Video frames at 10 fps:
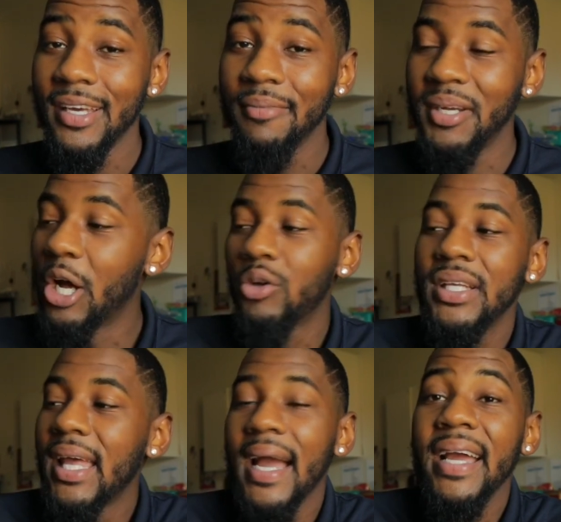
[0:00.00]
But the only
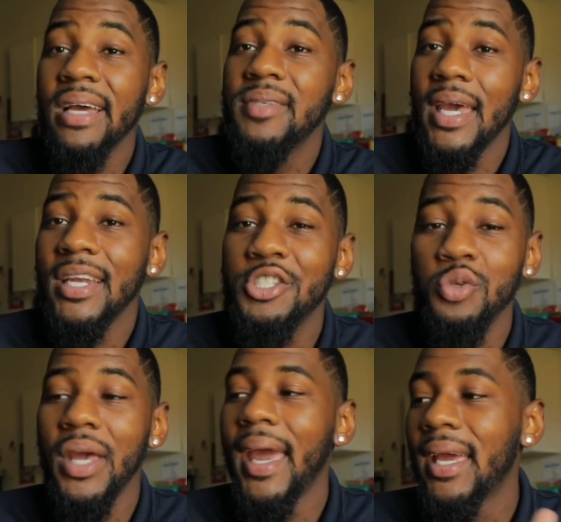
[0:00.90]
thing I kept saying is you
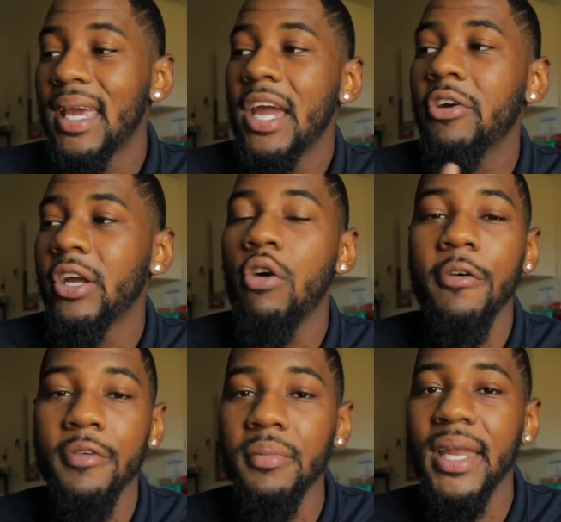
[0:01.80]
can't carry over
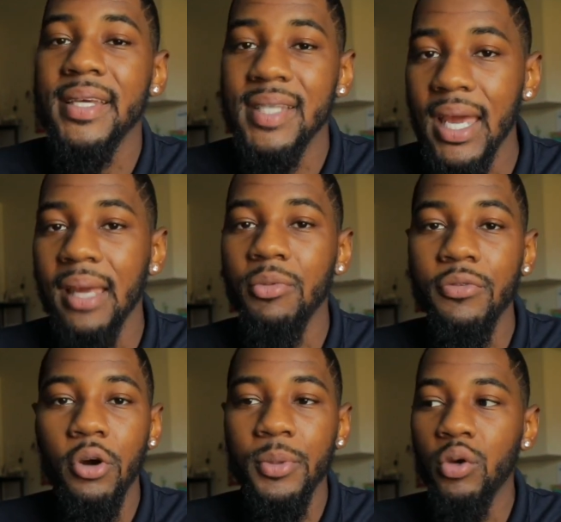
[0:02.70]
from the next game. You
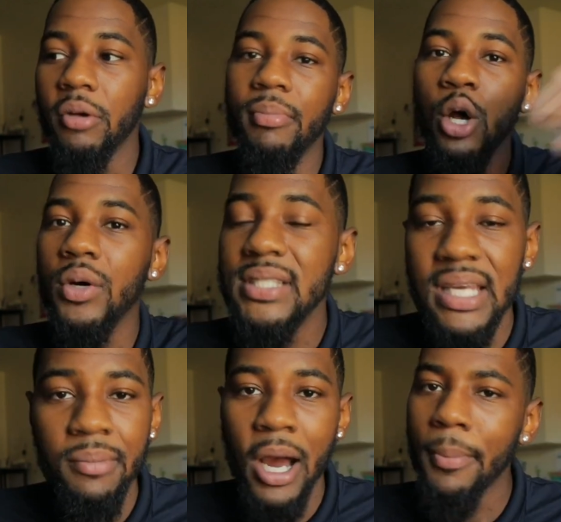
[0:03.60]
feel me? You could blow a
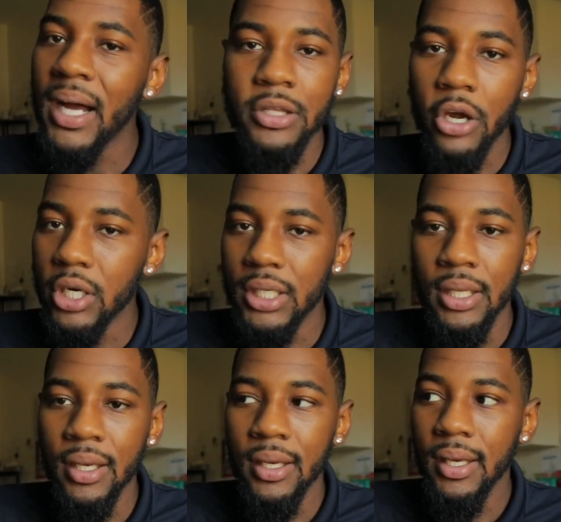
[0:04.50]
team out by 30
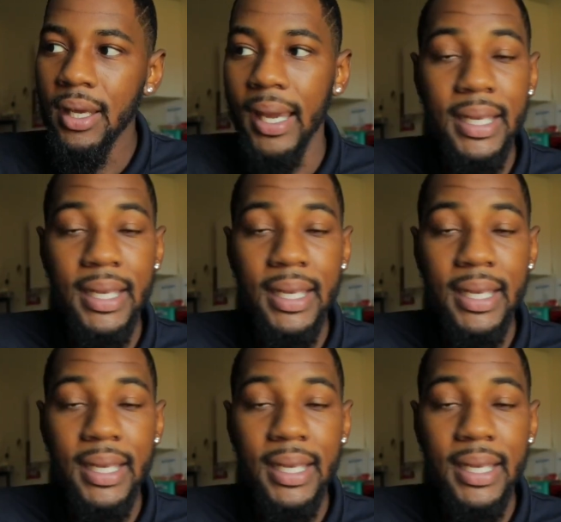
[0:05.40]
and